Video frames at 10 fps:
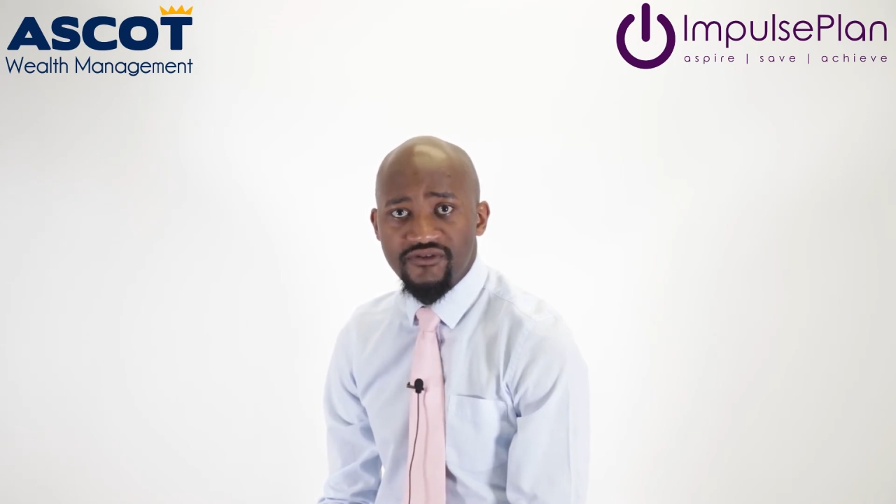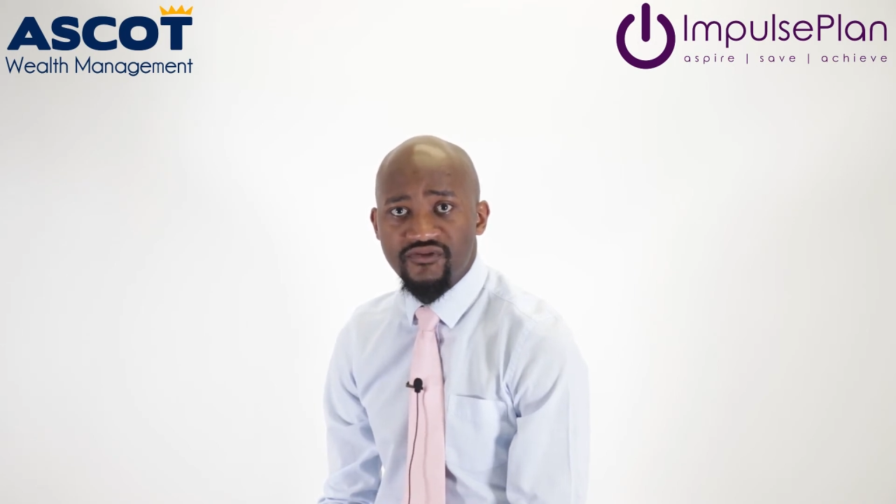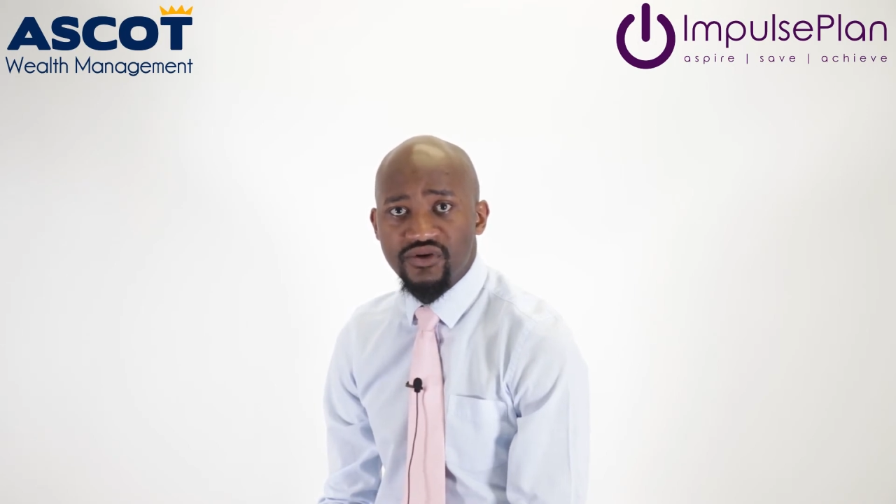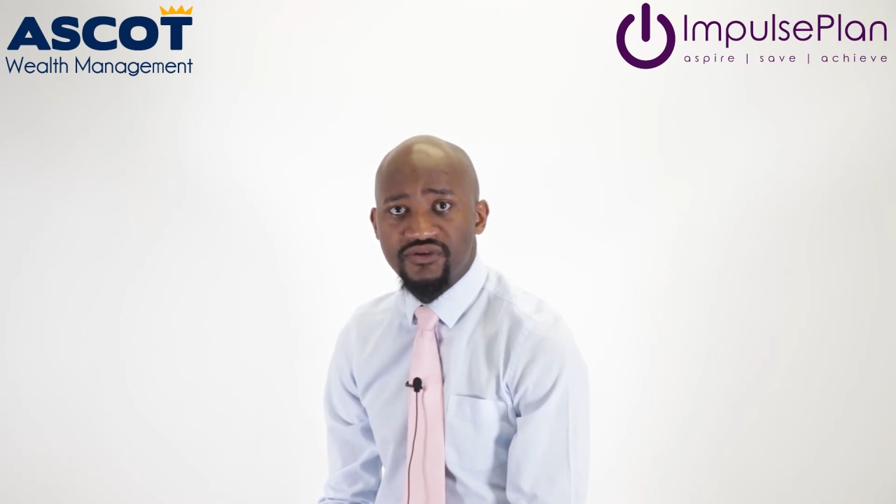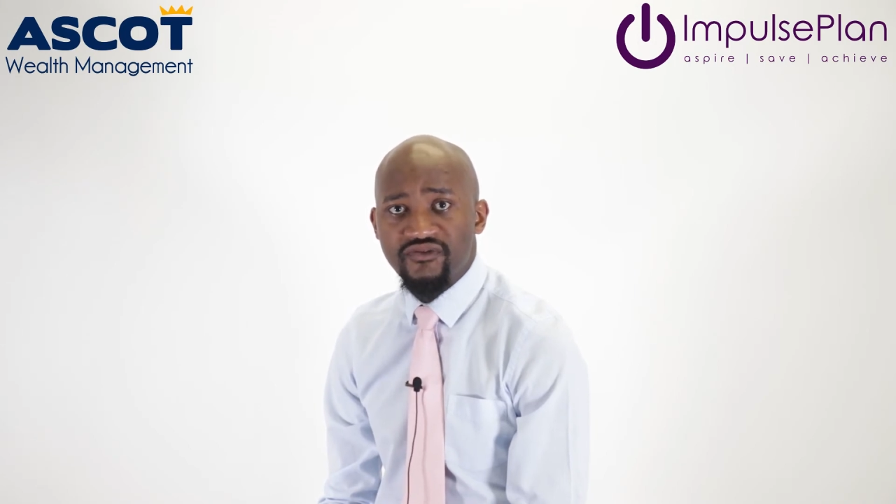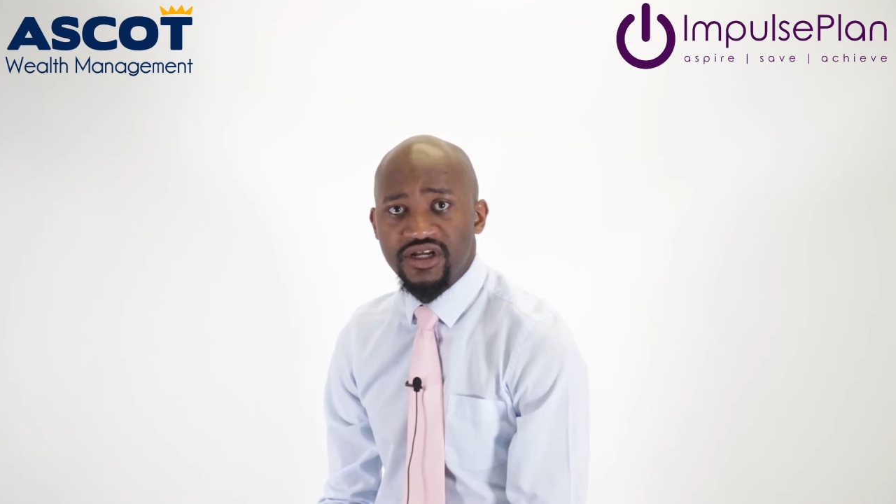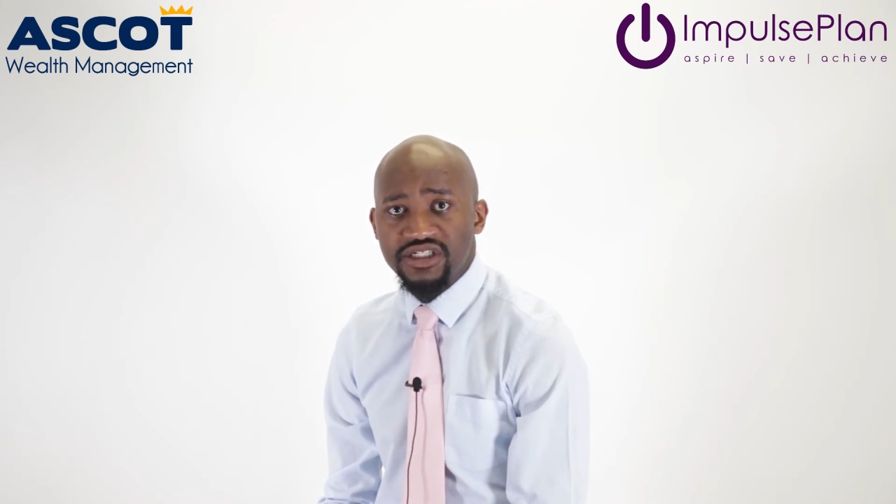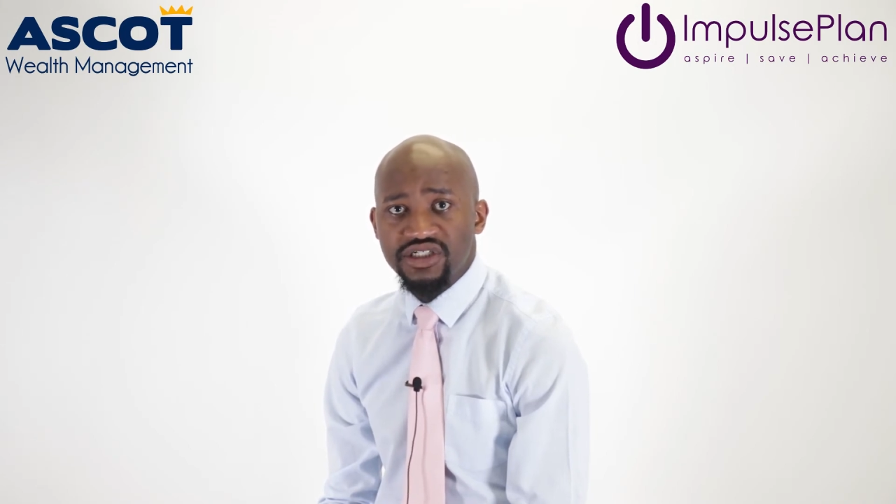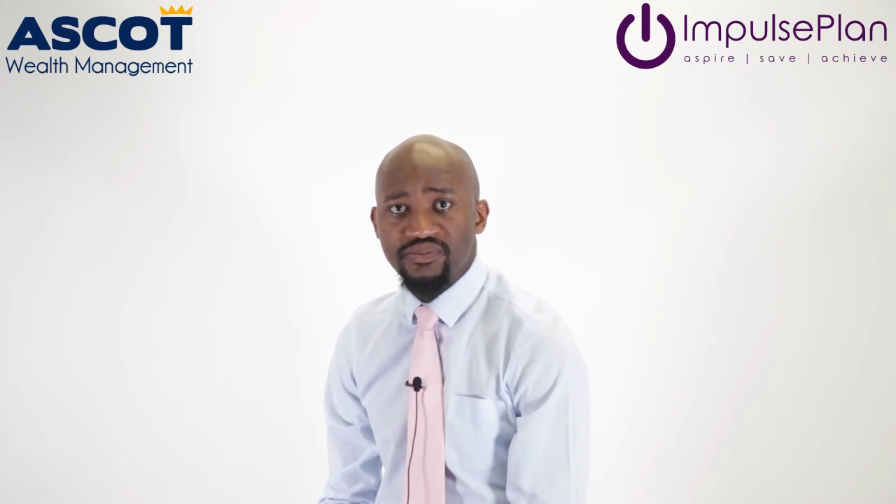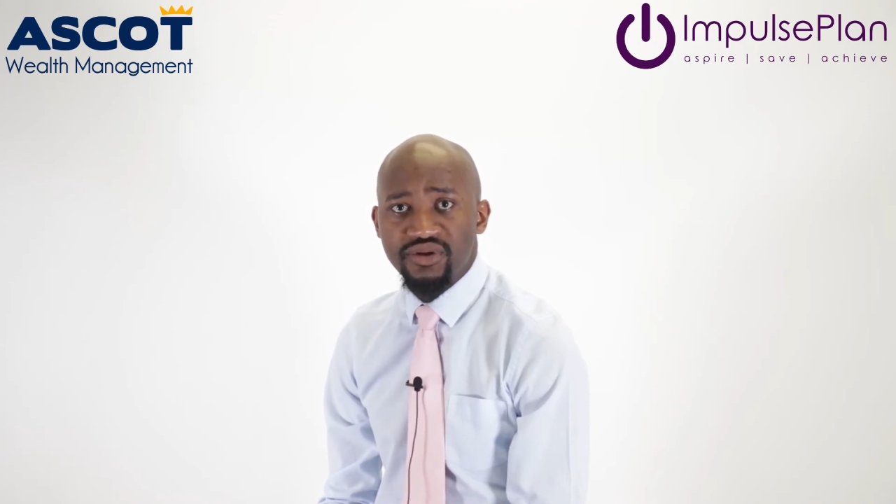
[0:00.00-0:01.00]
food
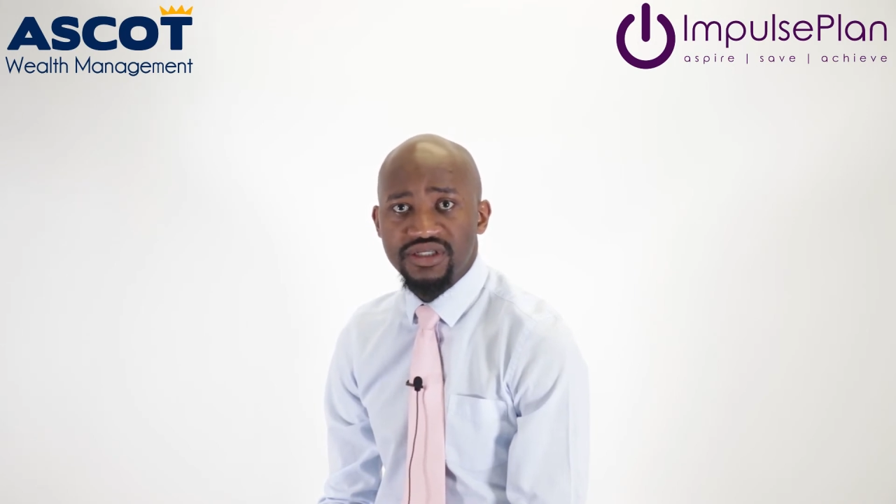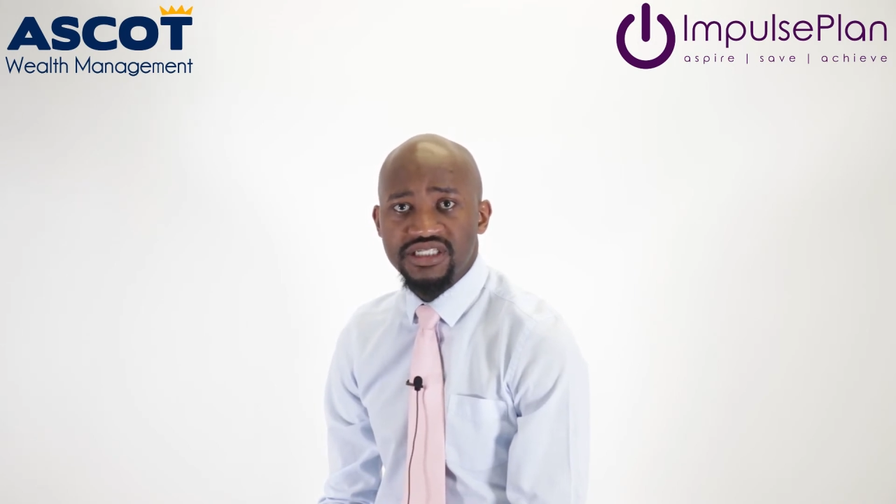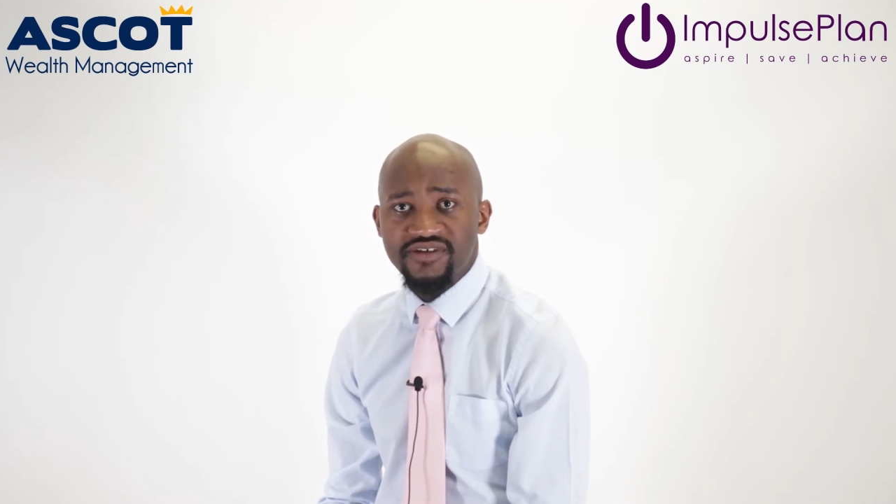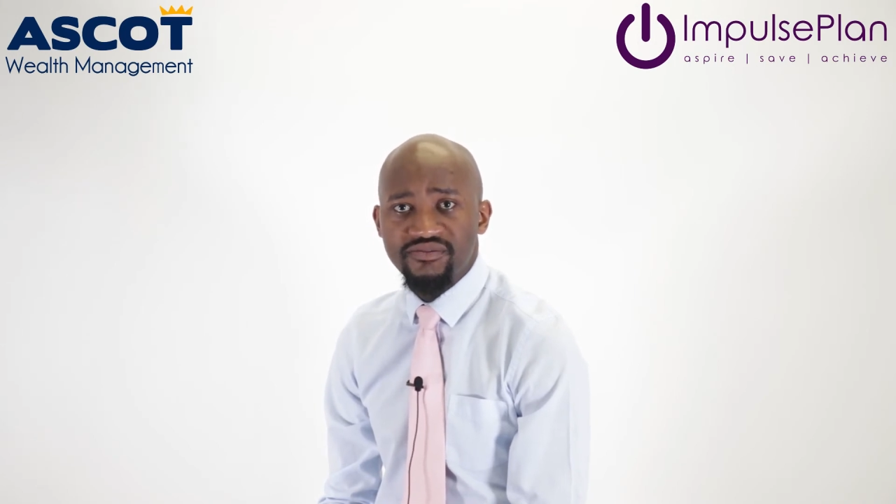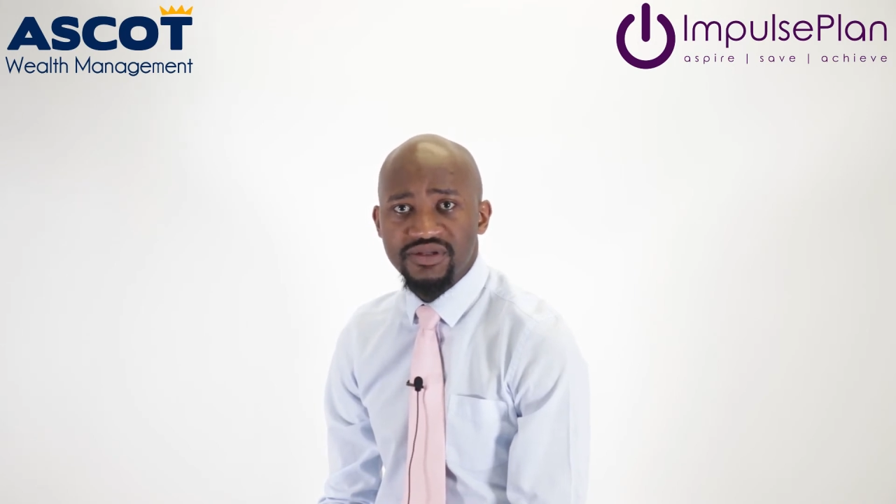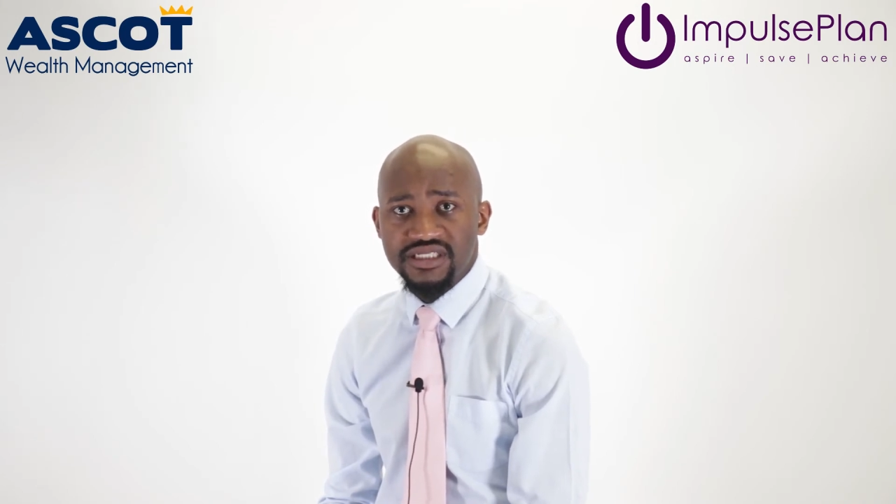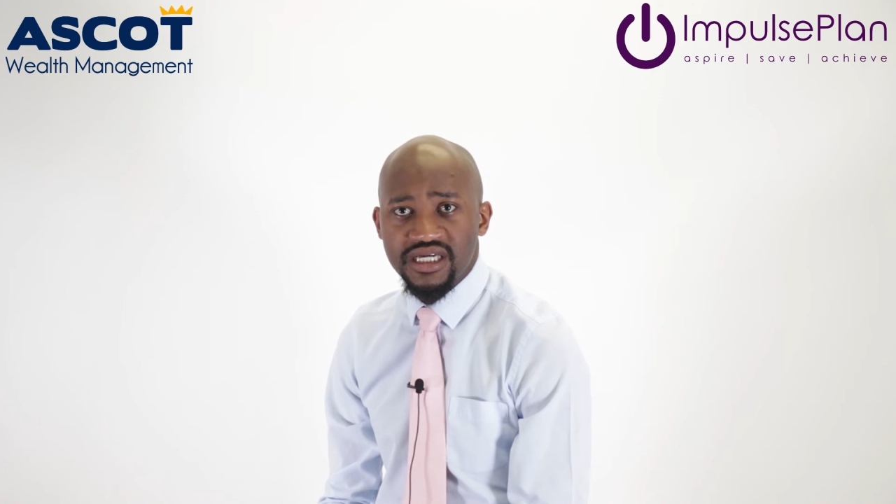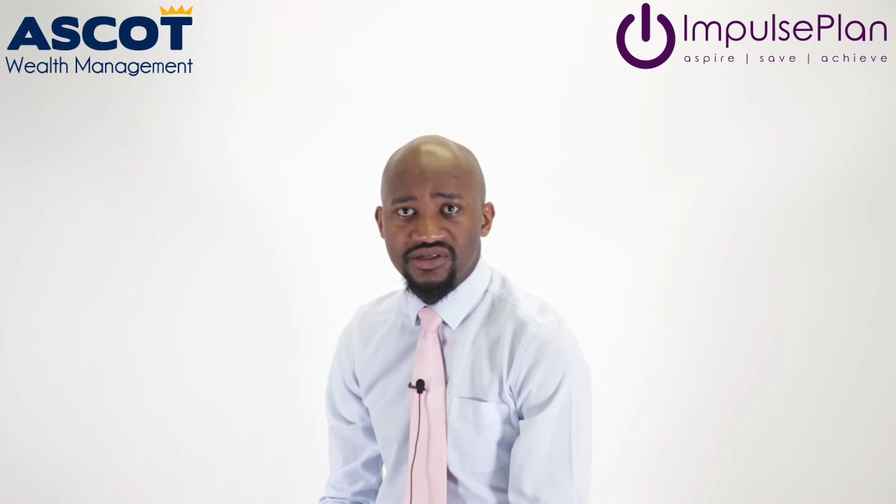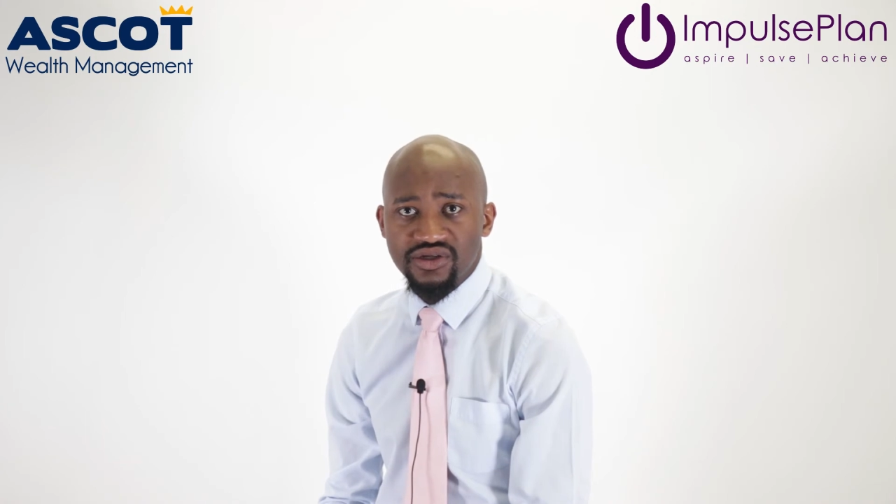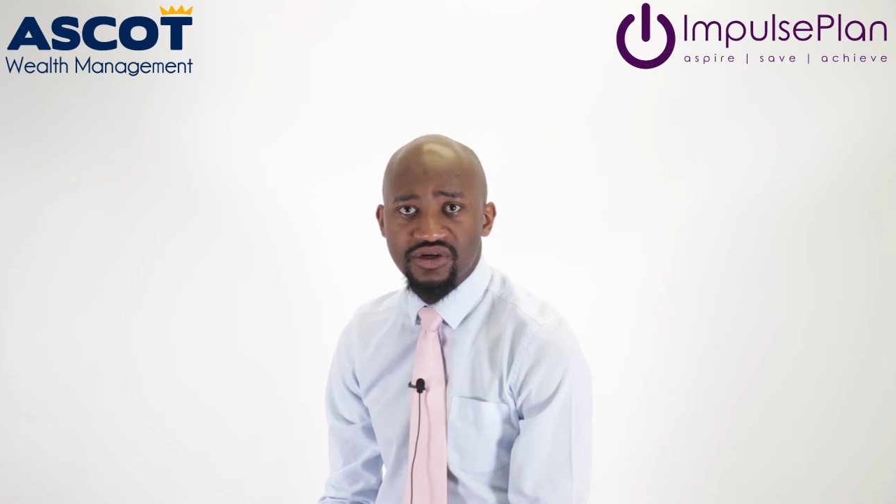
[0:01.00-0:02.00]
inflation
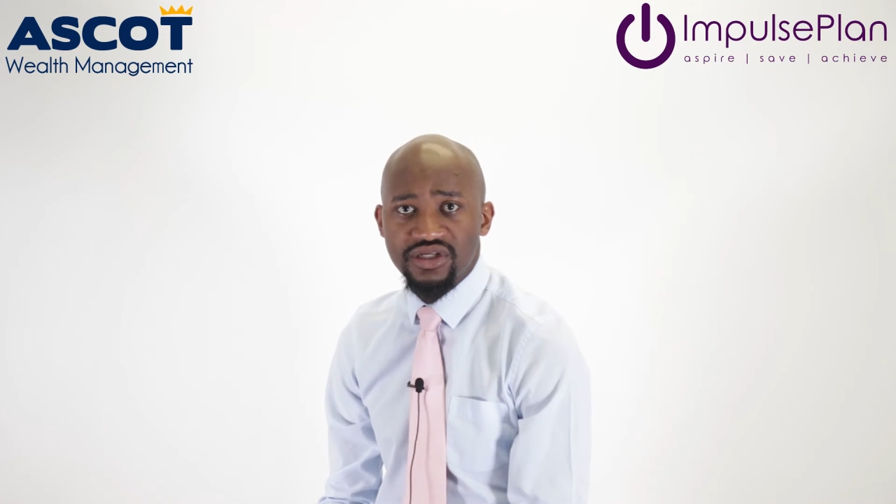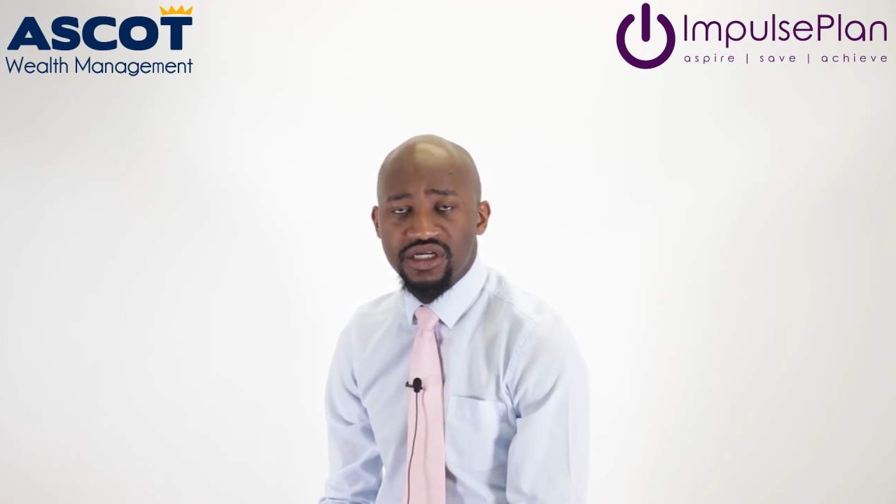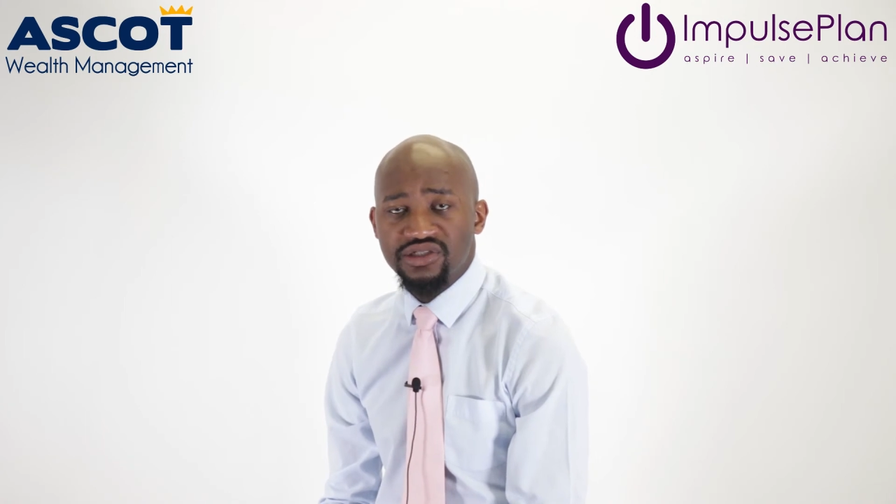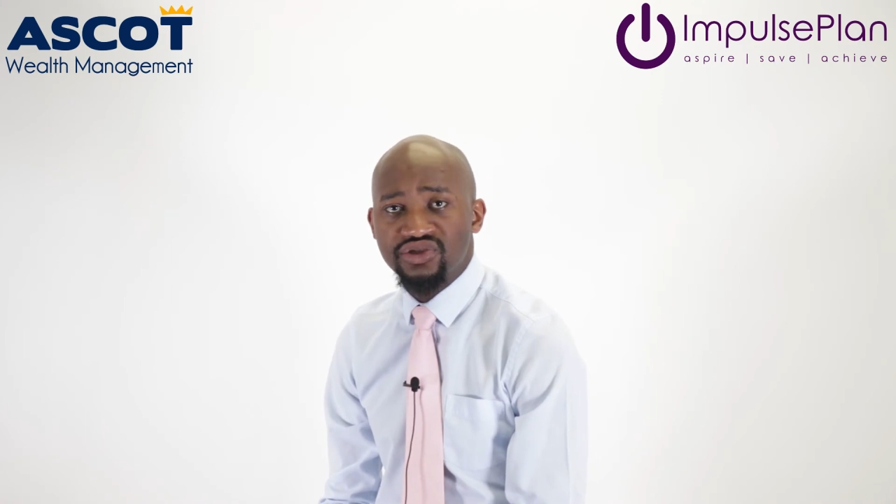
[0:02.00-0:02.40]
0.7% year-on-year